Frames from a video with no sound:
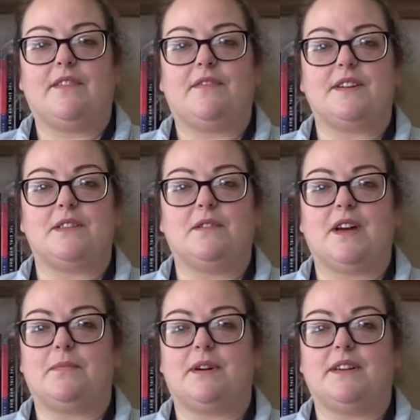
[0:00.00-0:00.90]
at
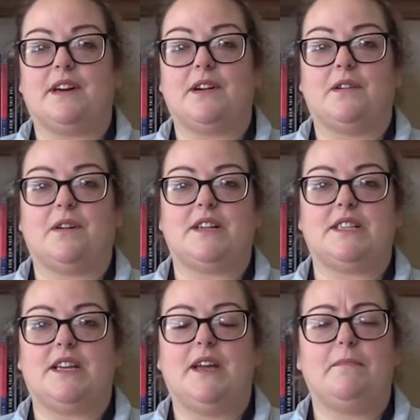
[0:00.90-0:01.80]

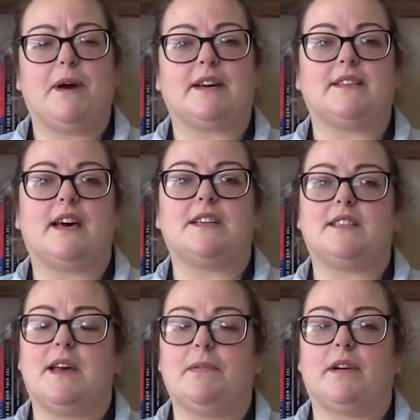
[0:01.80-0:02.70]
fresnolibrary.org backslash
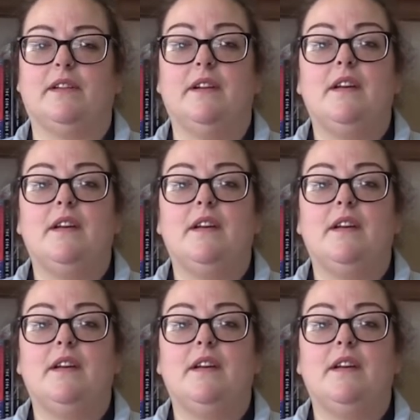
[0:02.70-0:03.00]
summer.